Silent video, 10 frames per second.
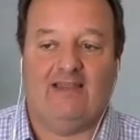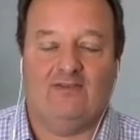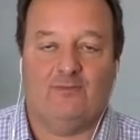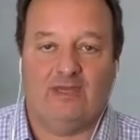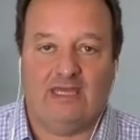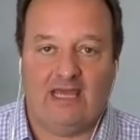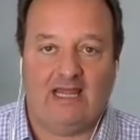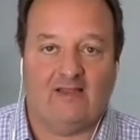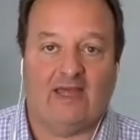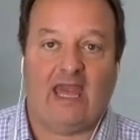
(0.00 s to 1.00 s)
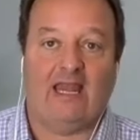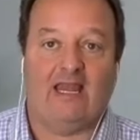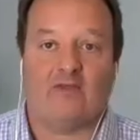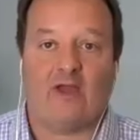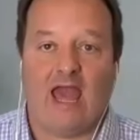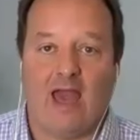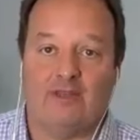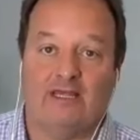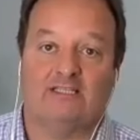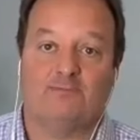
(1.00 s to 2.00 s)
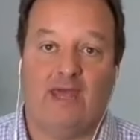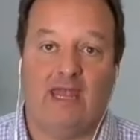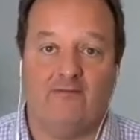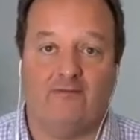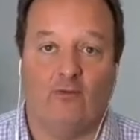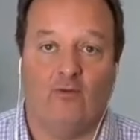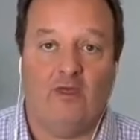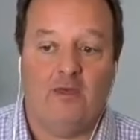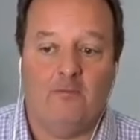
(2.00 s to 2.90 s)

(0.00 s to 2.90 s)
the beginning, like any other habit, it's painful.